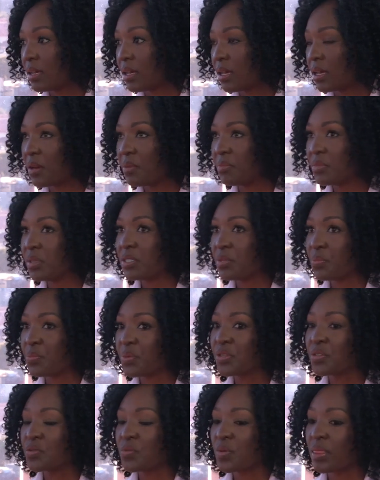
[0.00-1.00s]
It
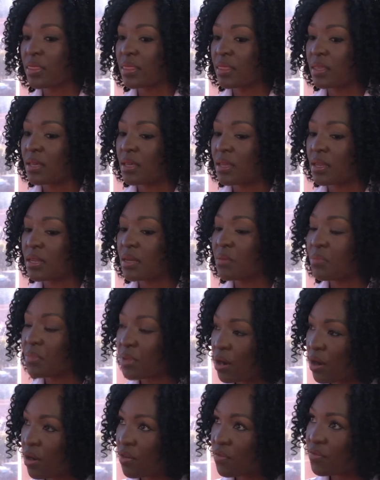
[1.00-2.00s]
depends with the
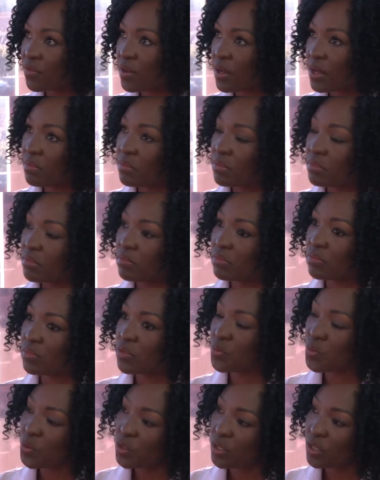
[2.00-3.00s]
number of
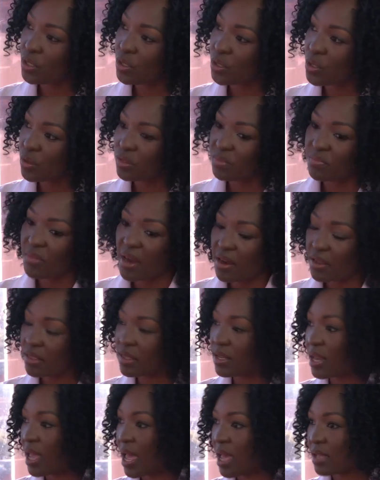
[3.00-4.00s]
sporting codes.
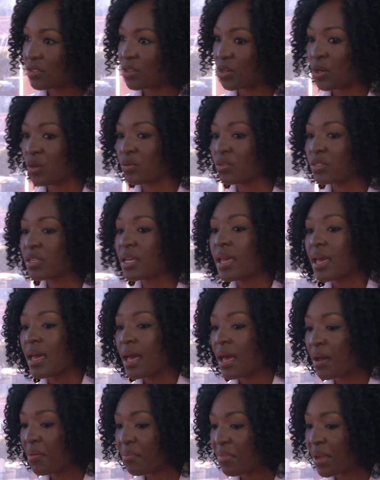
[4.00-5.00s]
Marathon has closed,
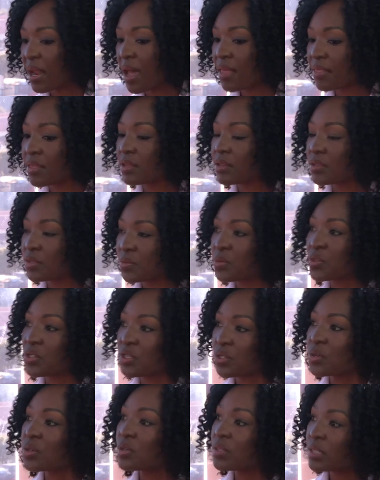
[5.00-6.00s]
but other
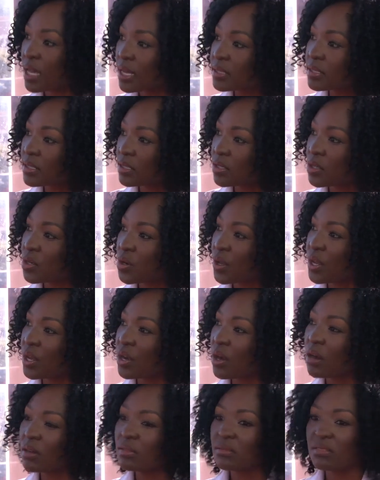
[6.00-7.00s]
sporting codes are still
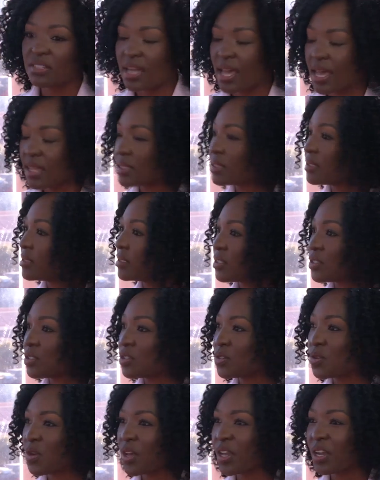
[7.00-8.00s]
going on. Triathlon is
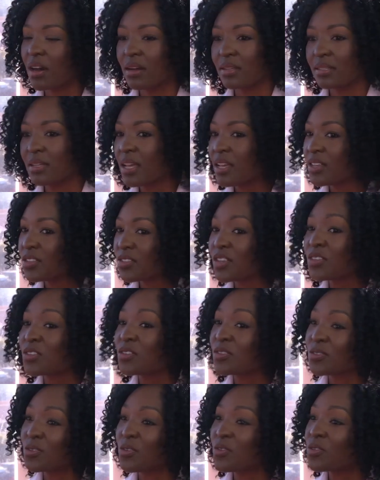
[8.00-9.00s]
still going on. So it
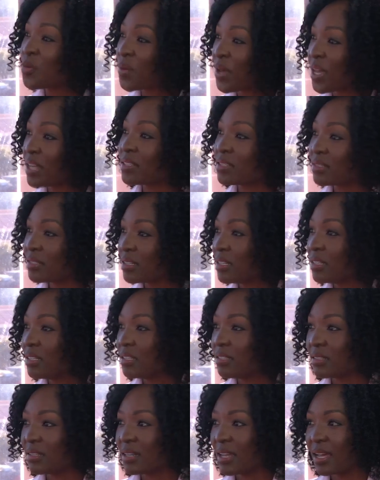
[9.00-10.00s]
goes all the way until early
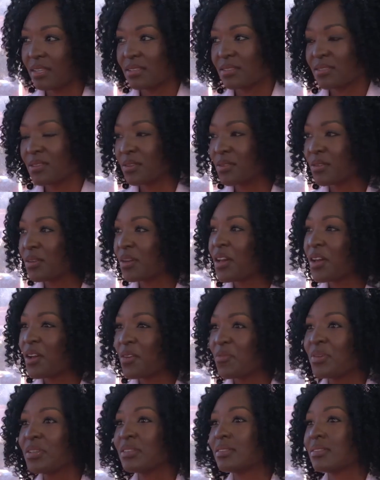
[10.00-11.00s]
July. So
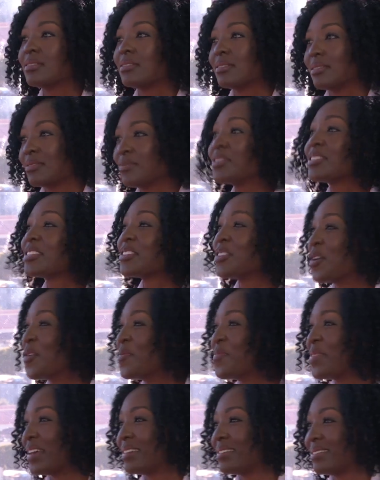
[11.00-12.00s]
we're still hoping.